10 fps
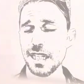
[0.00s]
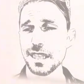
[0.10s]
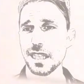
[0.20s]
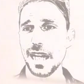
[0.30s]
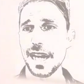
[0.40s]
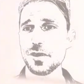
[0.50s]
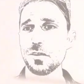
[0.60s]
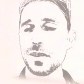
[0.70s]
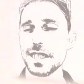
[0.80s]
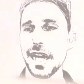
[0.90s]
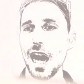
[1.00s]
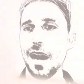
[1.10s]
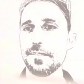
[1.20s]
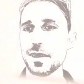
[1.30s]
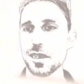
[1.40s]
The last one was an
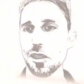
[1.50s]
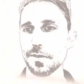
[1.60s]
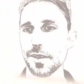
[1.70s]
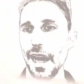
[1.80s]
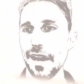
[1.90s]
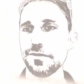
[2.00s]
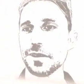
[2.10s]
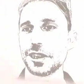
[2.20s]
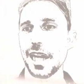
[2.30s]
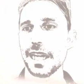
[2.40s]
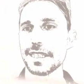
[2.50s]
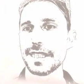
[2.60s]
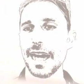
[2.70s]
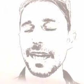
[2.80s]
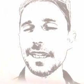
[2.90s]
upslope graph, which got us
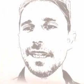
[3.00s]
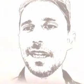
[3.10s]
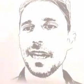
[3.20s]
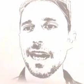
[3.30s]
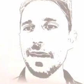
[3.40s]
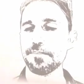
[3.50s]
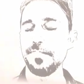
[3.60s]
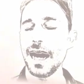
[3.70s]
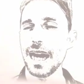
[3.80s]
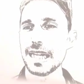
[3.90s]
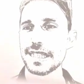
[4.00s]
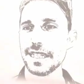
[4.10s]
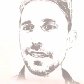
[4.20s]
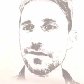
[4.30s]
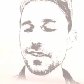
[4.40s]
that
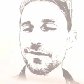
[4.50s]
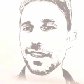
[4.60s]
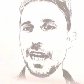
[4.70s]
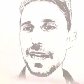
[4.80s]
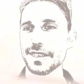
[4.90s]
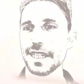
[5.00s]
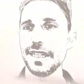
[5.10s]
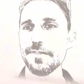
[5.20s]
positive velocity.